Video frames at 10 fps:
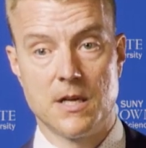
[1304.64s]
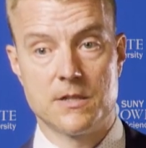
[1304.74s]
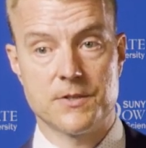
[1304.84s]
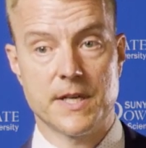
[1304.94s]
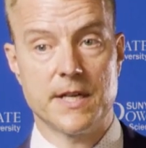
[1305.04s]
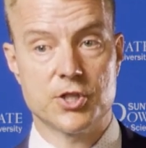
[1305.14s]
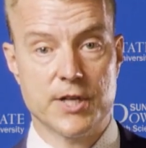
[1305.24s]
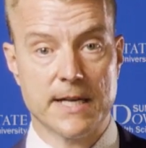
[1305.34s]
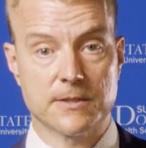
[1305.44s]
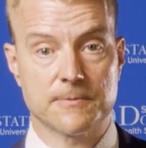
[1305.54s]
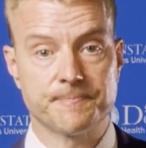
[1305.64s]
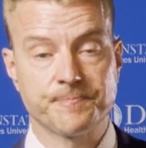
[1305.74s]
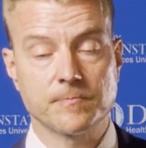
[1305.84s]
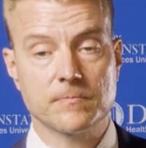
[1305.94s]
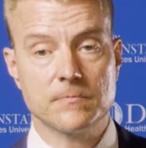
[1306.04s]
to get it checked.
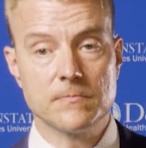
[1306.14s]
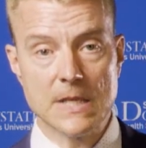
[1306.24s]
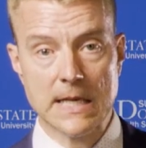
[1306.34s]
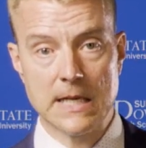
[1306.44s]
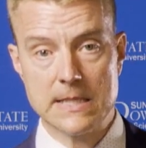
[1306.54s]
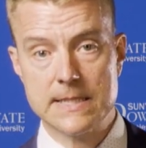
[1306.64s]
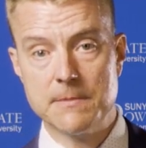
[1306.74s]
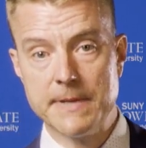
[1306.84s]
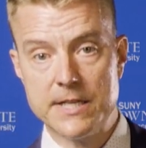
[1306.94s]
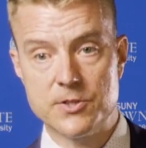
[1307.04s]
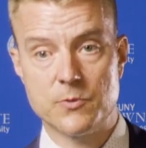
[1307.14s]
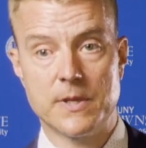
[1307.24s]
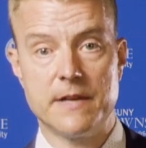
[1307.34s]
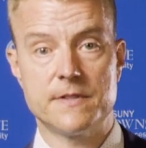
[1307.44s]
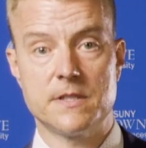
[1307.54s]
Some patients will
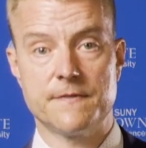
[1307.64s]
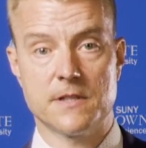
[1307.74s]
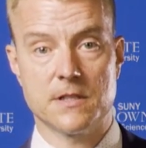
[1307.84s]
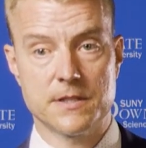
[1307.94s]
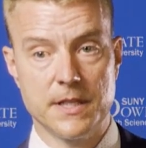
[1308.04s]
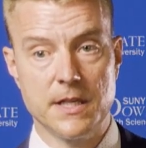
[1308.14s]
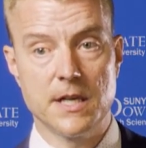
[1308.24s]
have a difficulty